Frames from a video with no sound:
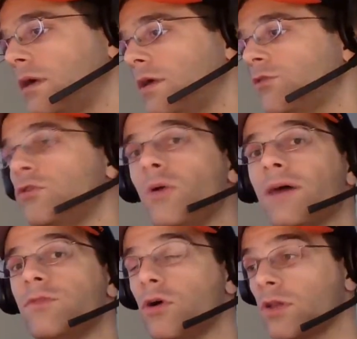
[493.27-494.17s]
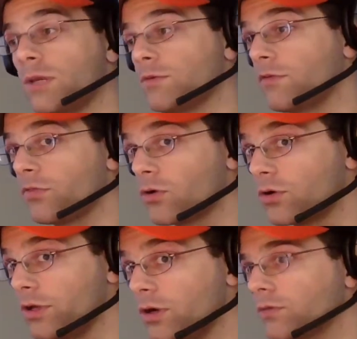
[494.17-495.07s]
So you have no claim of
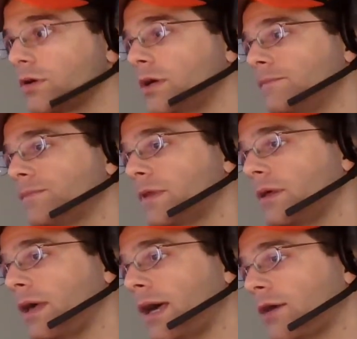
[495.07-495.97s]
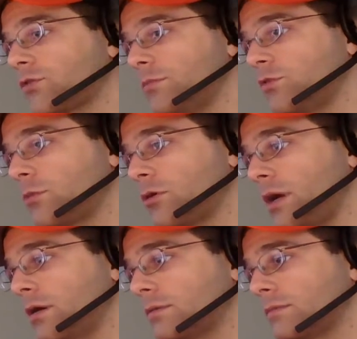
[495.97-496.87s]
authority over him? asked Miss
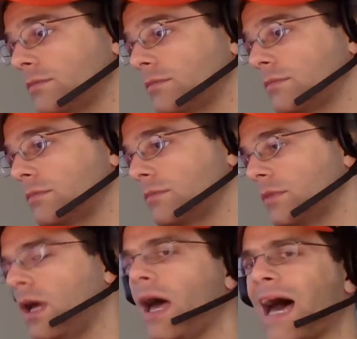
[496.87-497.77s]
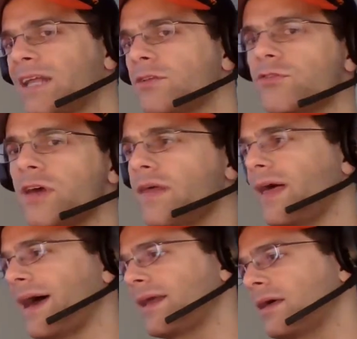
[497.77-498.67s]
Morengo. I didn't say
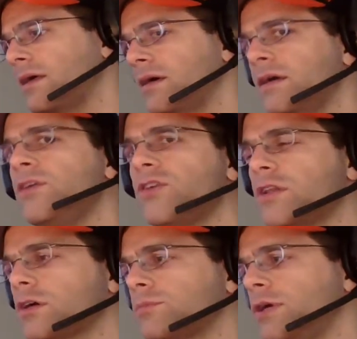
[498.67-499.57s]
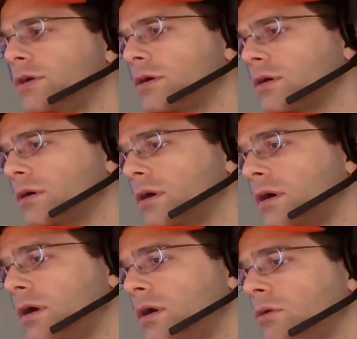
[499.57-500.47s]
that. He's in the computer.
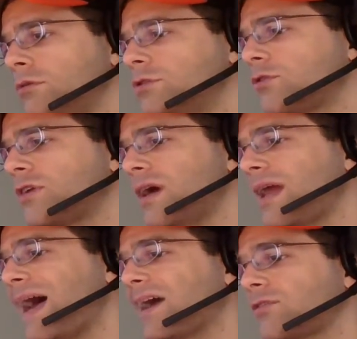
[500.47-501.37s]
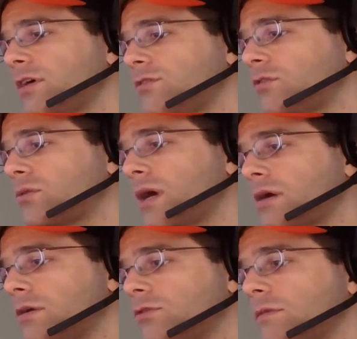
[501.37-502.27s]
We just can't access his
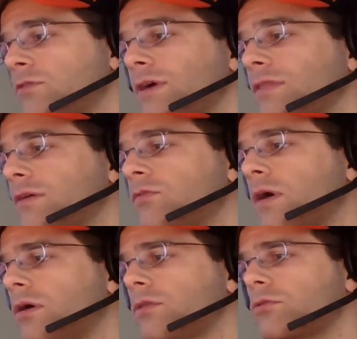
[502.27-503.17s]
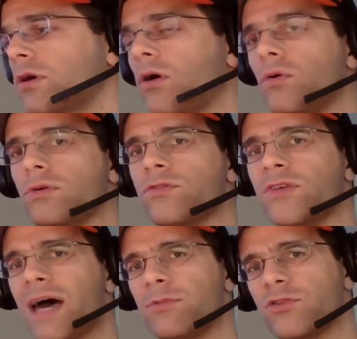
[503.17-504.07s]
records. It's like they've fallen through a hole in
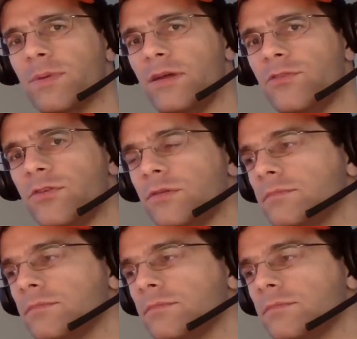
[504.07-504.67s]
cyberspace.